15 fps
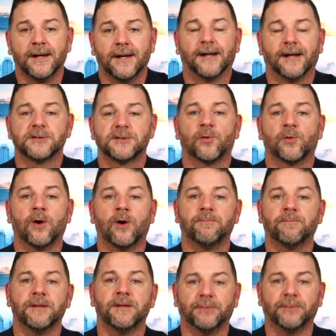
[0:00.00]
To
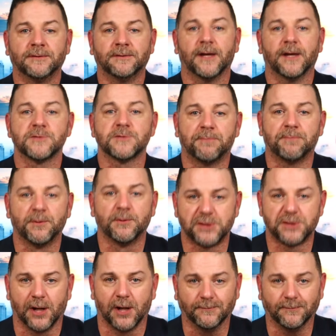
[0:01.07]
quote people, it was a poop
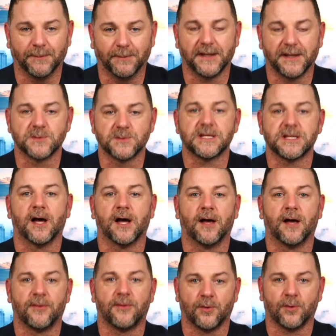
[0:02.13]
show, but they used the
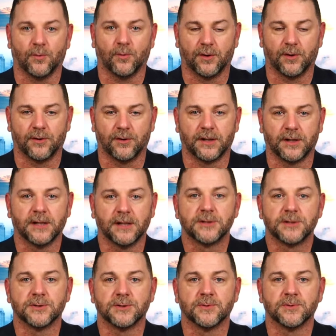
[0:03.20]
other word
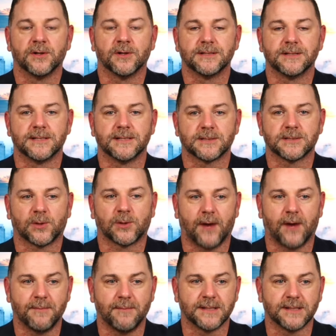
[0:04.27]
to
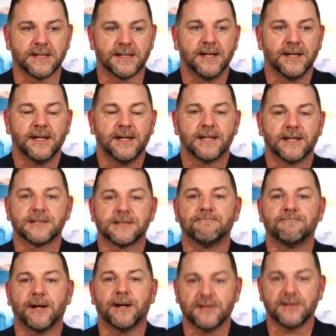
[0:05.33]
describe it. It's
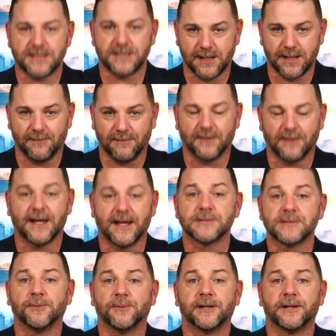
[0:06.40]
embarrassing that
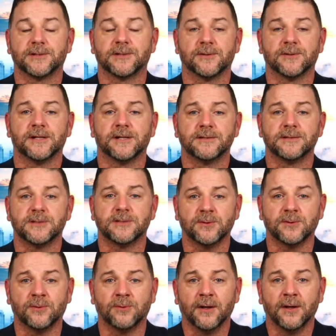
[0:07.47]
that's what it turned
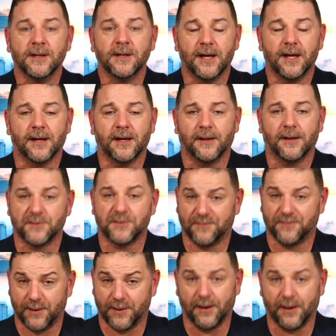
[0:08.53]
into. It was
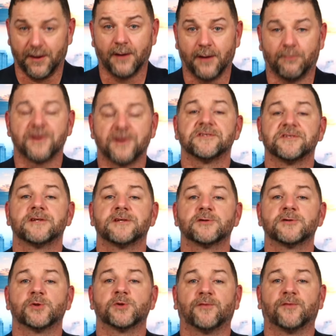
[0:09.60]
very
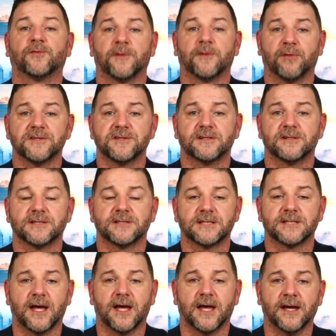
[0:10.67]
unpresidential from the president's
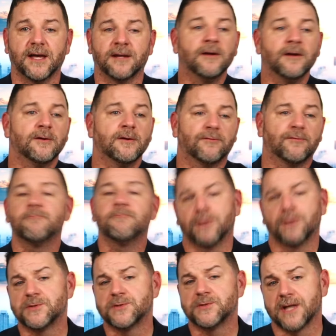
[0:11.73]
side. From
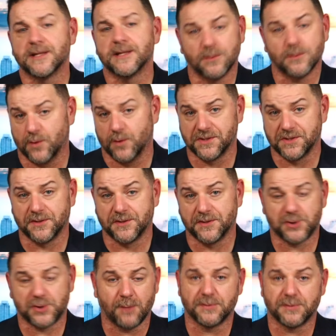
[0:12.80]
both sides, it wasn't the
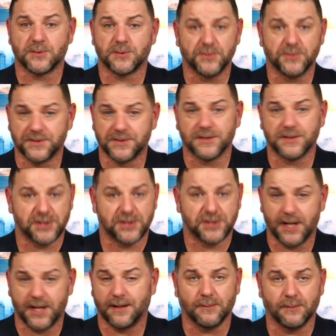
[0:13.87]
sharpest tools in the
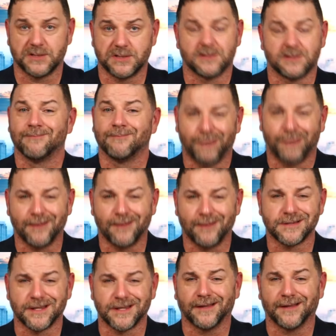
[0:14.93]
shed. It was just
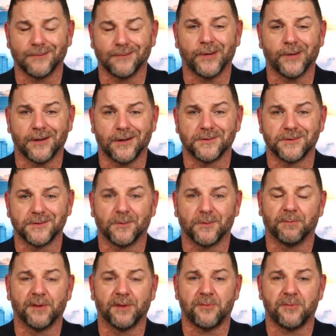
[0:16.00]
embarrassing that we all were
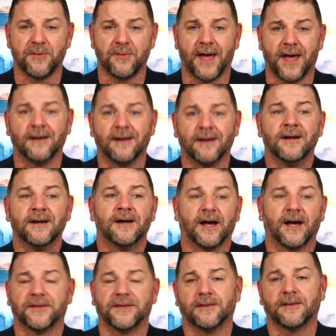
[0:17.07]
put through that.
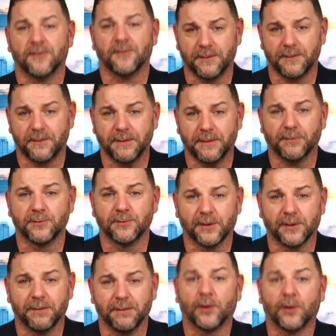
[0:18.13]
I think the only people who
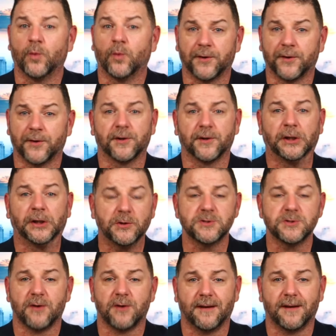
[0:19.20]
can pick a winner and a
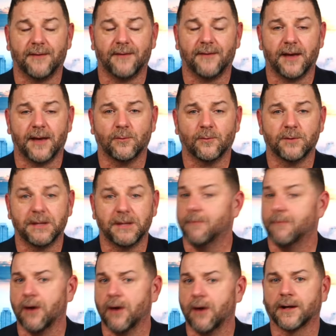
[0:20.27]
loser out of that would be
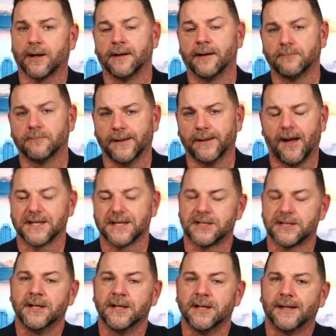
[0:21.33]
America. We
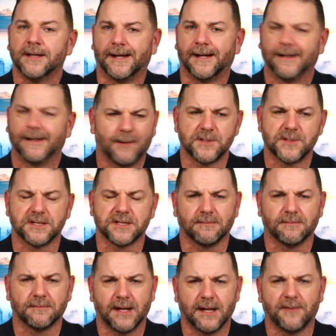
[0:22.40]
lost. That wasn't
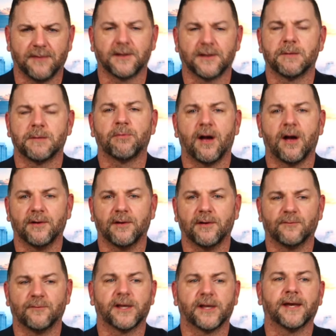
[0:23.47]
anything to be proud
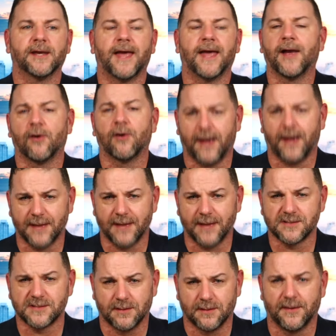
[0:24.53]
of. We can't hang our
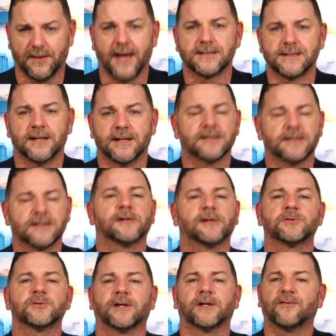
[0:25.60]
hats on that. As a
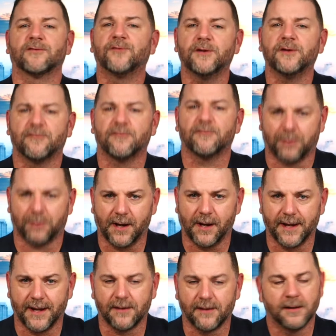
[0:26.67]
country that's full of
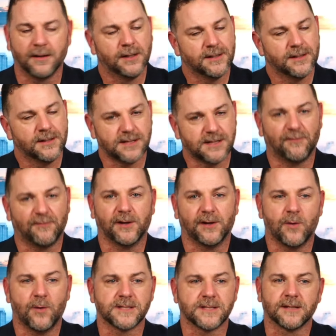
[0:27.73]
pride, definitely
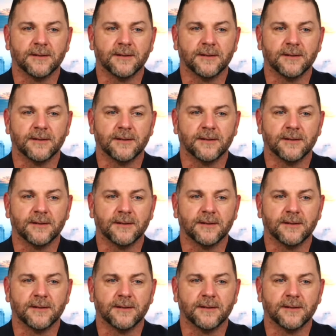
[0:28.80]
wasn't.